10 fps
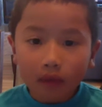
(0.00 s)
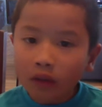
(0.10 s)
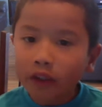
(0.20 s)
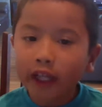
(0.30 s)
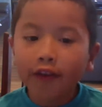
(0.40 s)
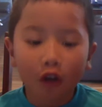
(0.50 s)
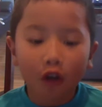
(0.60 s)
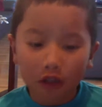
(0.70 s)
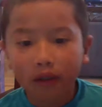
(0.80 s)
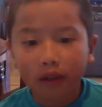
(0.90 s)
thank you for
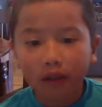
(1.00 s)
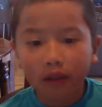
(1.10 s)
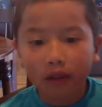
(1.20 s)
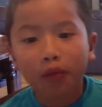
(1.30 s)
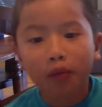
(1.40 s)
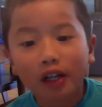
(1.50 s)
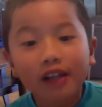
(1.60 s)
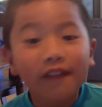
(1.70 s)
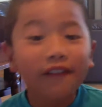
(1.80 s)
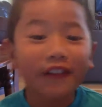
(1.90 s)
all the support.
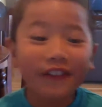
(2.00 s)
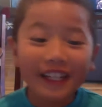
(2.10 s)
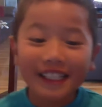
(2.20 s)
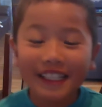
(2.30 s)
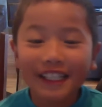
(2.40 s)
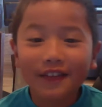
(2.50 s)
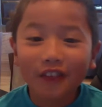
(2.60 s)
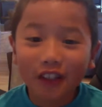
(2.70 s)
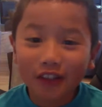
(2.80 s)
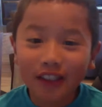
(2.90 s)
56
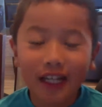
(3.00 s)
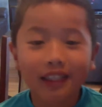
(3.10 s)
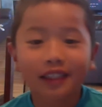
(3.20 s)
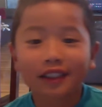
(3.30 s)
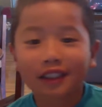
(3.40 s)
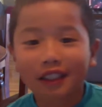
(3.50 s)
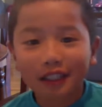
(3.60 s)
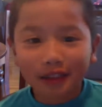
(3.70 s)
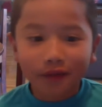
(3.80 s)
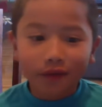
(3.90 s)
views. That is just
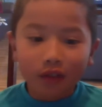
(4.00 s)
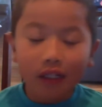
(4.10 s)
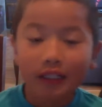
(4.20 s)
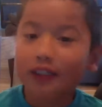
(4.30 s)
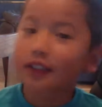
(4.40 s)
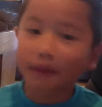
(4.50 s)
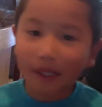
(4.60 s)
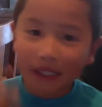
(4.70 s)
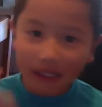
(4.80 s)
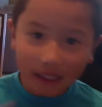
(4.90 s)
that's just
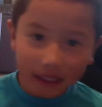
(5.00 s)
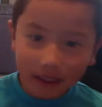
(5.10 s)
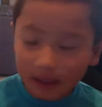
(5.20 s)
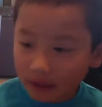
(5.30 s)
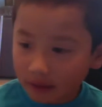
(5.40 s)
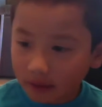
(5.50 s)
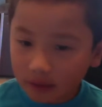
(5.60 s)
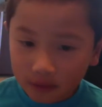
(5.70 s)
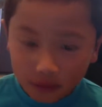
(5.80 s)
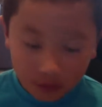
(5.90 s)
amazing, guys, and
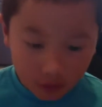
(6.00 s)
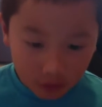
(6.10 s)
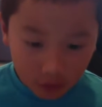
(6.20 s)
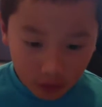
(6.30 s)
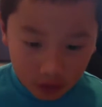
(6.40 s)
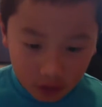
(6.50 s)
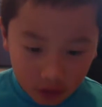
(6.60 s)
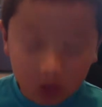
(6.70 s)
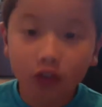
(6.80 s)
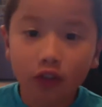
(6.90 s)
you guys are
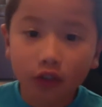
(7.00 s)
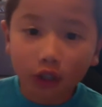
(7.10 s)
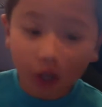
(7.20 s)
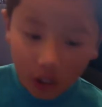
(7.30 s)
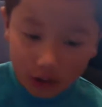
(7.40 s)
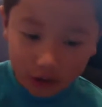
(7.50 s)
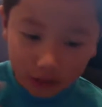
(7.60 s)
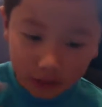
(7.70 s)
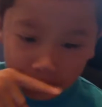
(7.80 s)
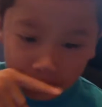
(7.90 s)
just awesome.